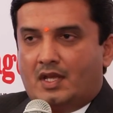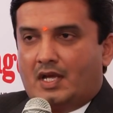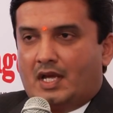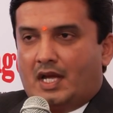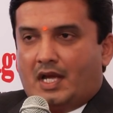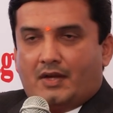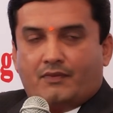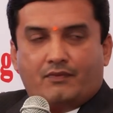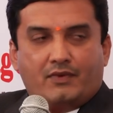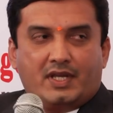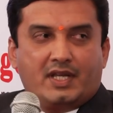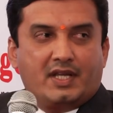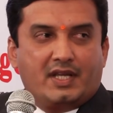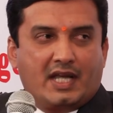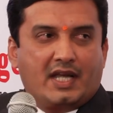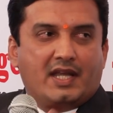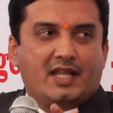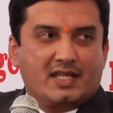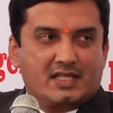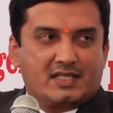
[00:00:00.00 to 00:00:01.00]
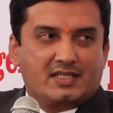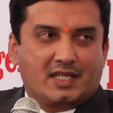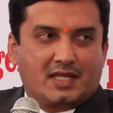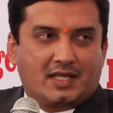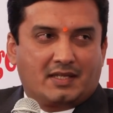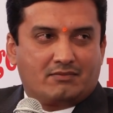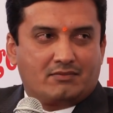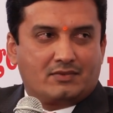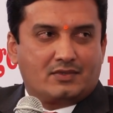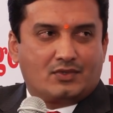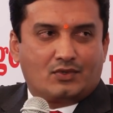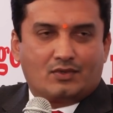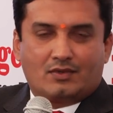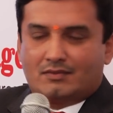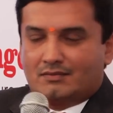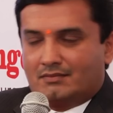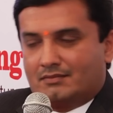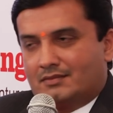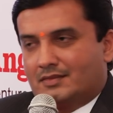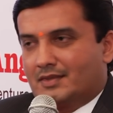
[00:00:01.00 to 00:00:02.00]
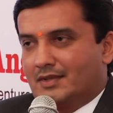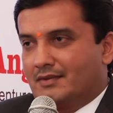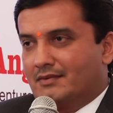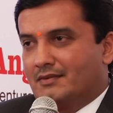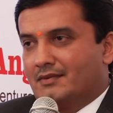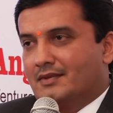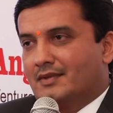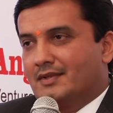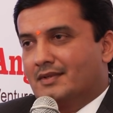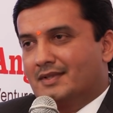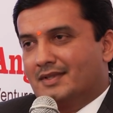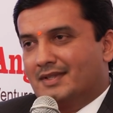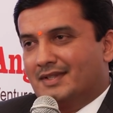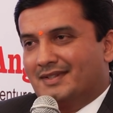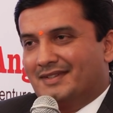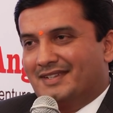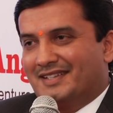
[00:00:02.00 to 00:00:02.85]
we didn't had any say. So uh,